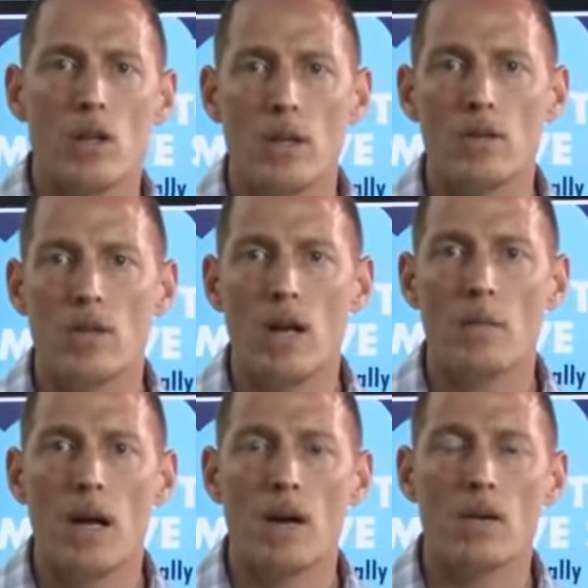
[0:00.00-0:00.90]
It's not
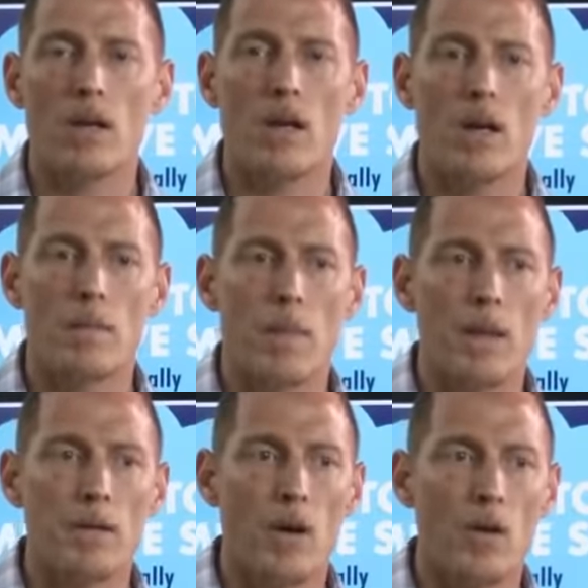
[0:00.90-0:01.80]
about, um,
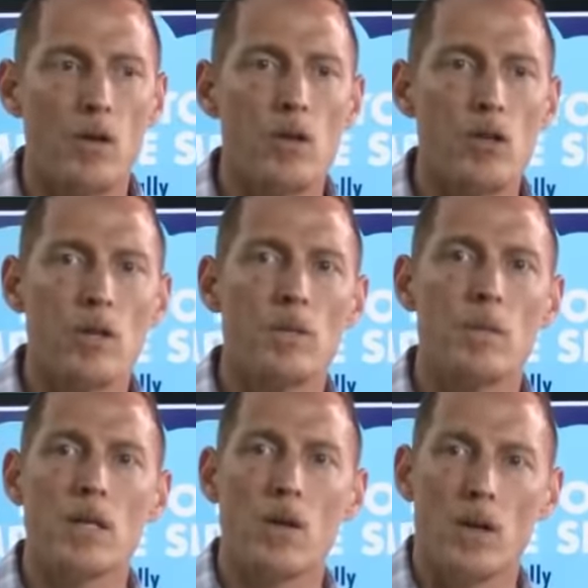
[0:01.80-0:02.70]
although you shouldn't be
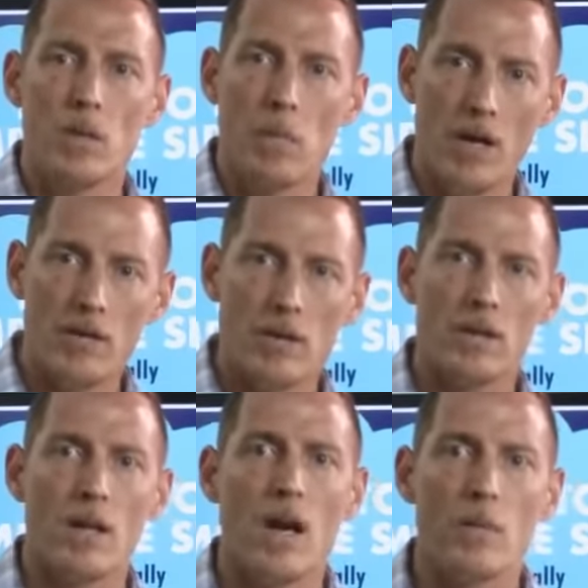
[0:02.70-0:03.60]
going months at a
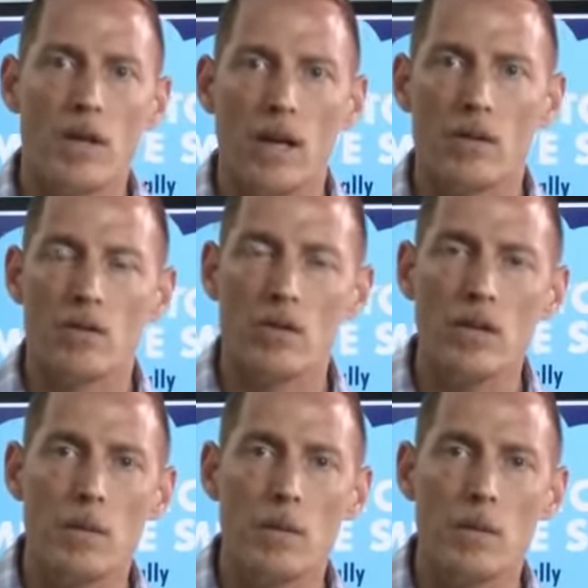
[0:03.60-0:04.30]
time without sleep,